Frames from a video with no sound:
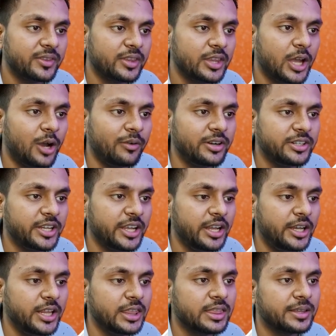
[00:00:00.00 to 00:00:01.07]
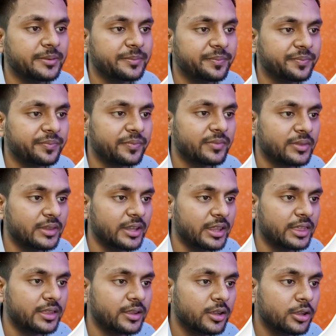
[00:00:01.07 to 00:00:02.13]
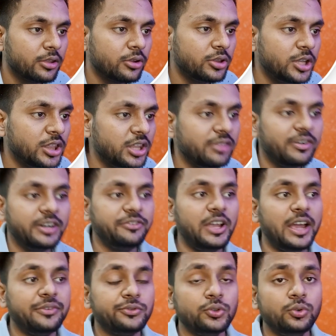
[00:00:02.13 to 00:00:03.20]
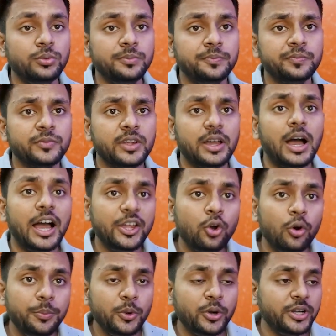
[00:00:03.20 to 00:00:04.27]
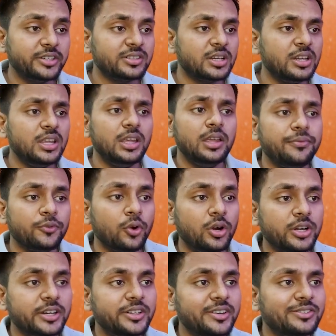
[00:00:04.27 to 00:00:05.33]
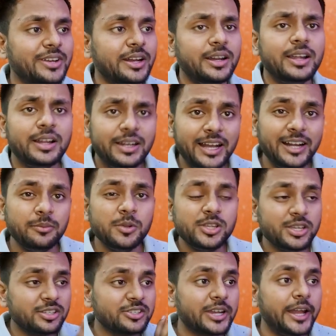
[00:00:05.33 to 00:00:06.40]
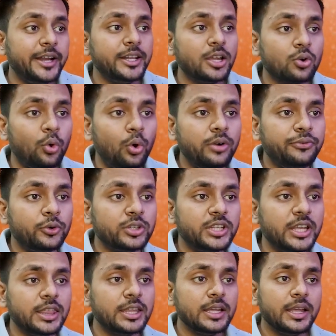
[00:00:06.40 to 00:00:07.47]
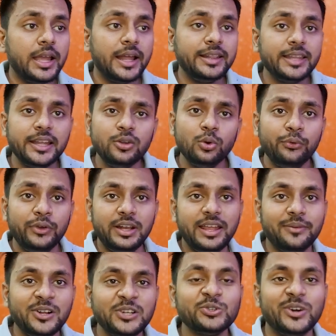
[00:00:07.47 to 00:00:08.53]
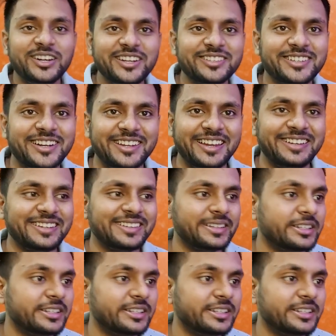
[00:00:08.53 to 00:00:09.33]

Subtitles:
Now our tail is this. So this is what we have to do. I hope you understand. If not understand, let me just write the code for this and then you will be able to understand it.